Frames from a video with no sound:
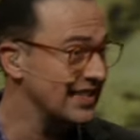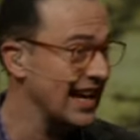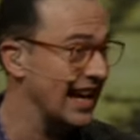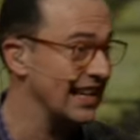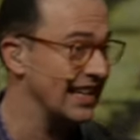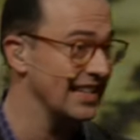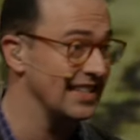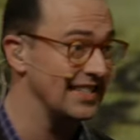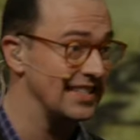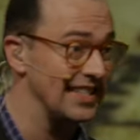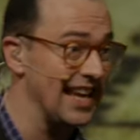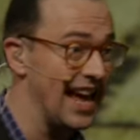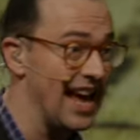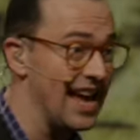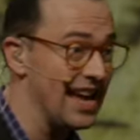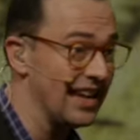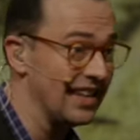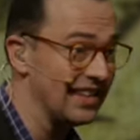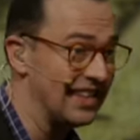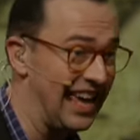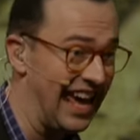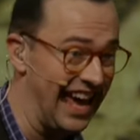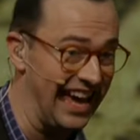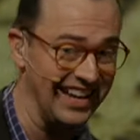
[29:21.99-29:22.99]
I can say
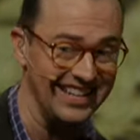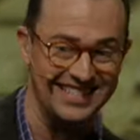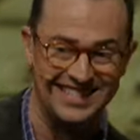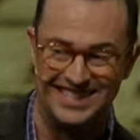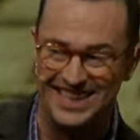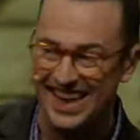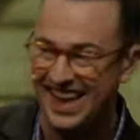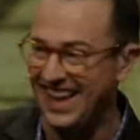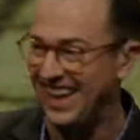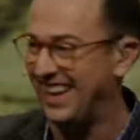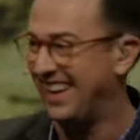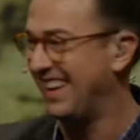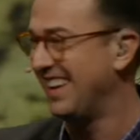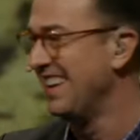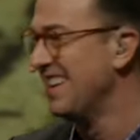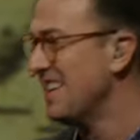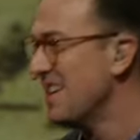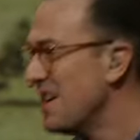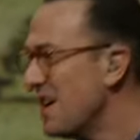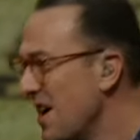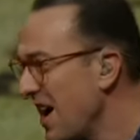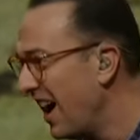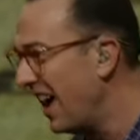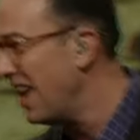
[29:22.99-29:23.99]
and can't say.
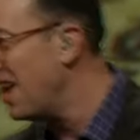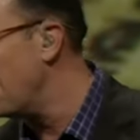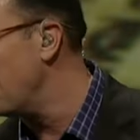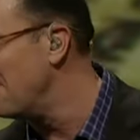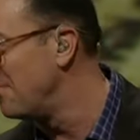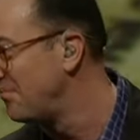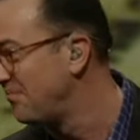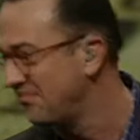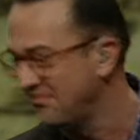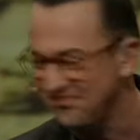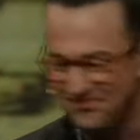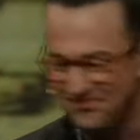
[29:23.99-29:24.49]
Um,